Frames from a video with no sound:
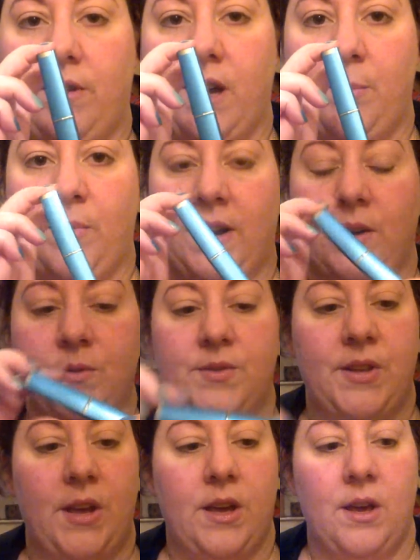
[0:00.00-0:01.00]
your
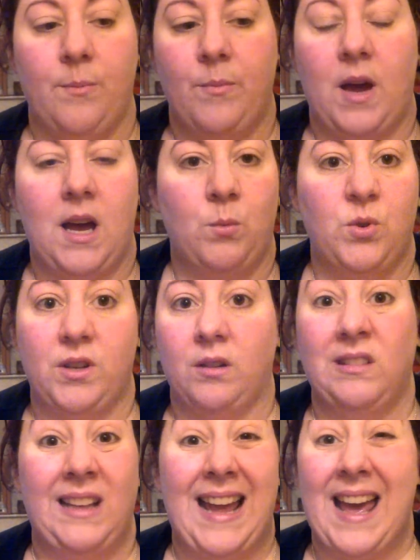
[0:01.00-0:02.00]
eyebrows, I would
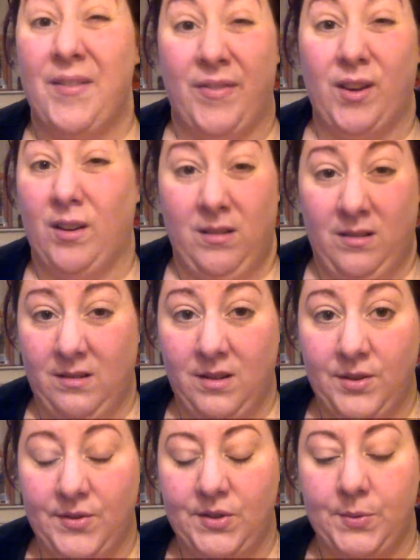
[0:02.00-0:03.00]
only ever
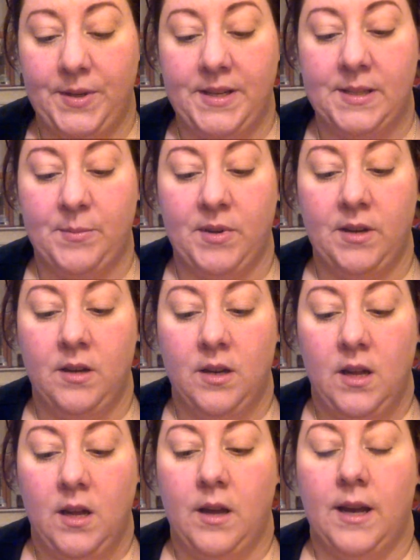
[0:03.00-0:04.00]
use Tweezerman,
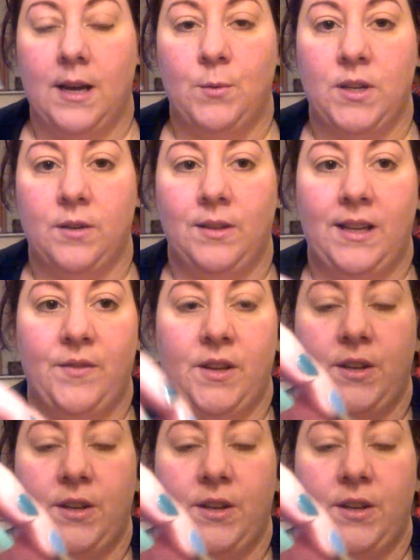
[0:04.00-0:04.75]
and I would only ever